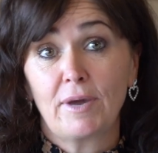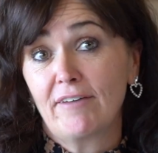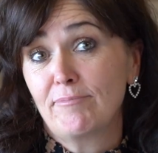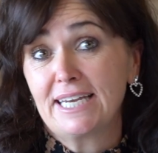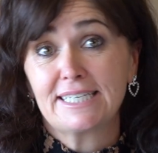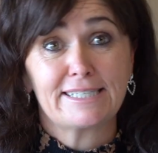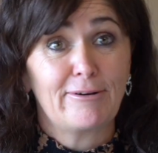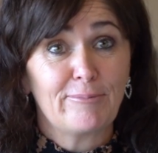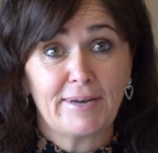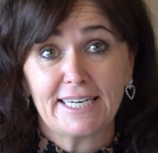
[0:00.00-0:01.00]
We have many
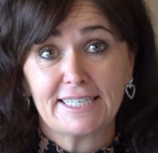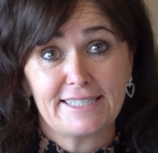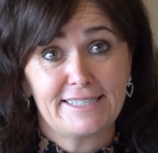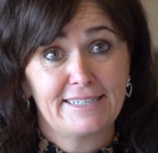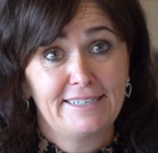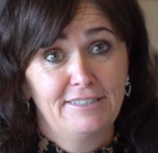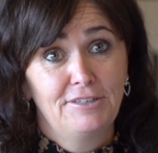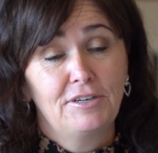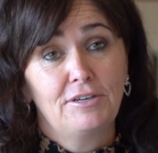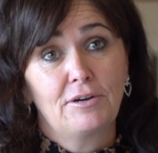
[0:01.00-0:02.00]
soulmates,
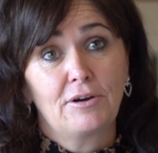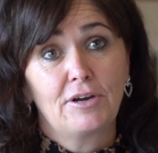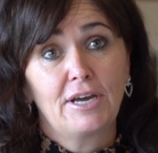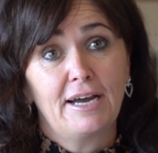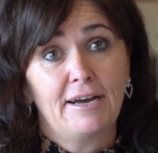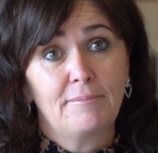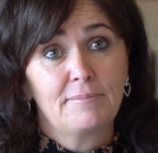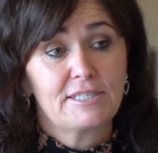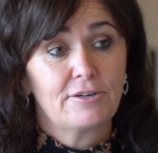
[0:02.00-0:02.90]
you know,